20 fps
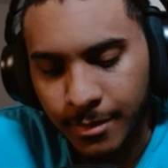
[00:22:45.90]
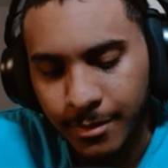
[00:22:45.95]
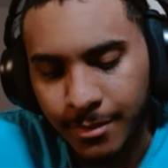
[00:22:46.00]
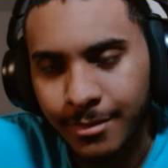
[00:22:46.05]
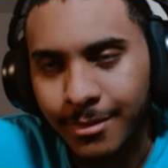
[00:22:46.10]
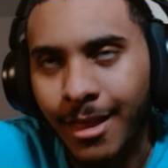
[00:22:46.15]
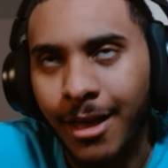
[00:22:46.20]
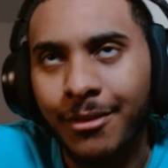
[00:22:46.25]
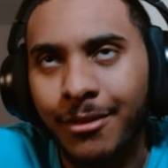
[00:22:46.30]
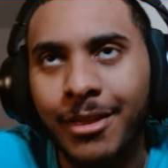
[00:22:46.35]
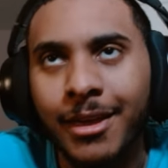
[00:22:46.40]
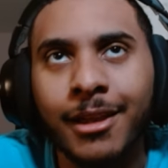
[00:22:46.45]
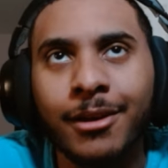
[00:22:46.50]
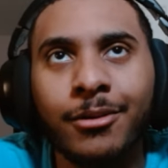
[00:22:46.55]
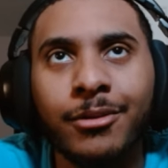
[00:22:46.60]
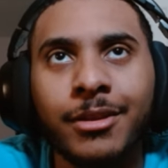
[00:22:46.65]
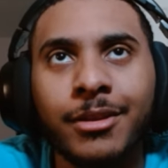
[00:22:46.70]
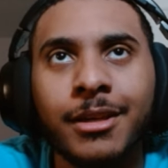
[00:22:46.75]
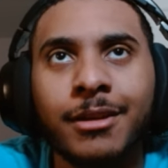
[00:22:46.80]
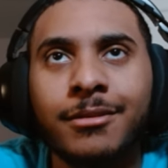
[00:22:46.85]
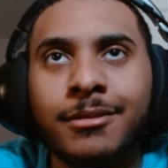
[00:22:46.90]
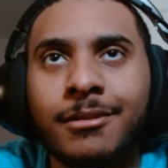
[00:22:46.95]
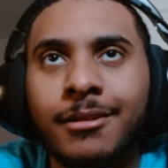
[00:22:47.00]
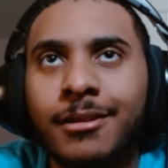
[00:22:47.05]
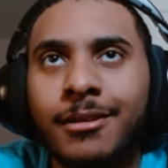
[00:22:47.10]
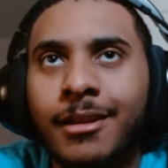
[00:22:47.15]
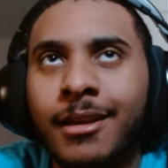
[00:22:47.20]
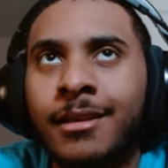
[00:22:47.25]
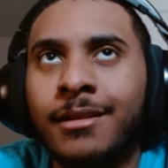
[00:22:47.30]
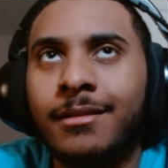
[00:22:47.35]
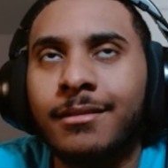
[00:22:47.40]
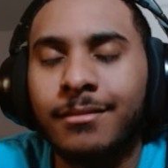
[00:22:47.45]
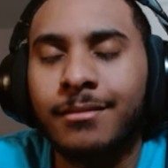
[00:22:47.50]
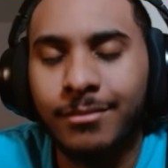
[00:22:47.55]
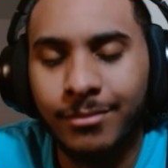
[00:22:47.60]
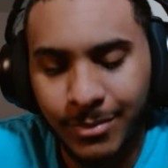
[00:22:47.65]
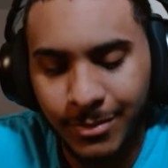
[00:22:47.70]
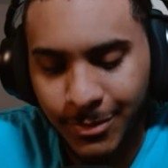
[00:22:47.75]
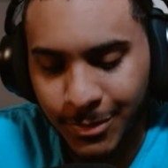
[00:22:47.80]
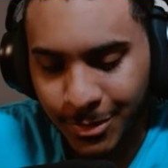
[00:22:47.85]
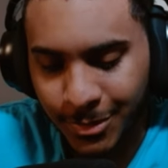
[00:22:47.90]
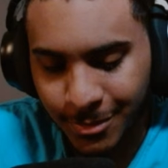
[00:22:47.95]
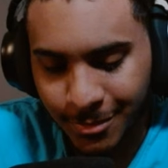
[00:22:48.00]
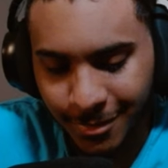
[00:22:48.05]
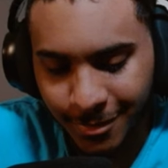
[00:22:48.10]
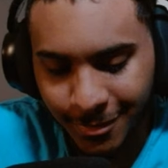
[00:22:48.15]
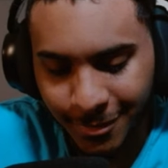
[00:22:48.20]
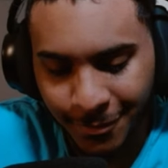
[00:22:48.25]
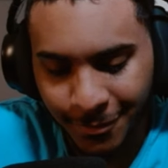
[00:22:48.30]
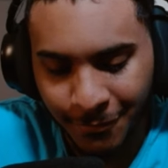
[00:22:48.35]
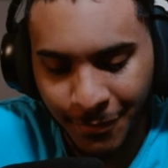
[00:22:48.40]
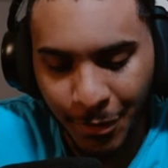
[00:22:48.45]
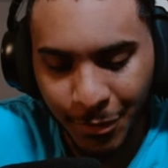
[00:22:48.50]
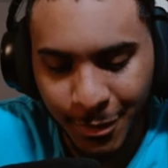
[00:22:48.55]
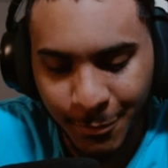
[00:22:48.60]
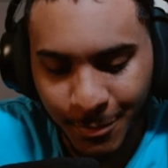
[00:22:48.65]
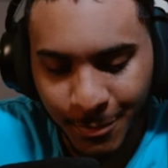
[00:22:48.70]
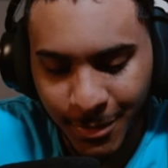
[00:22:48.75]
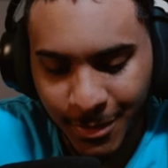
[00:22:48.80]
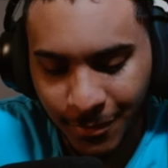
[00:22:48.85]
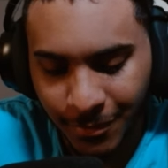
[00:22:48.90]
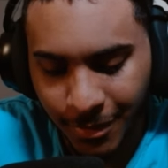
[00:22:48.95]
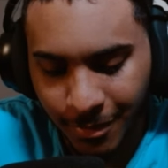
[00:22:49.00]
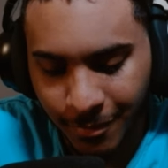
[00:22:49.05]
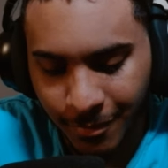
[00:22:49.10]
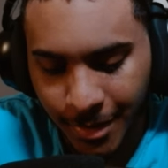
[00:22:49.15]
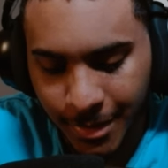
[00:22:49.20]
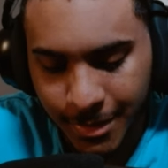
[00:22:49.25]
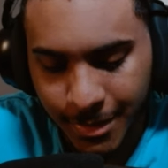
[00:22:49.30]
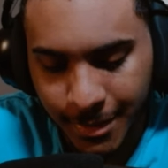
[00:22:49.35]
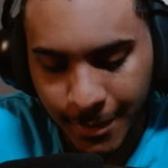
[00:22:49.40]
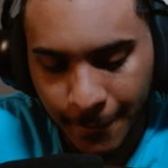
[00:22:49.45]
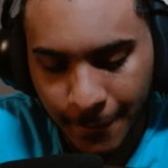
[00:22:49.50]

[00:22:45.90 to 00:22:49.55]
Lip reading: Now they can only use it in very specific events.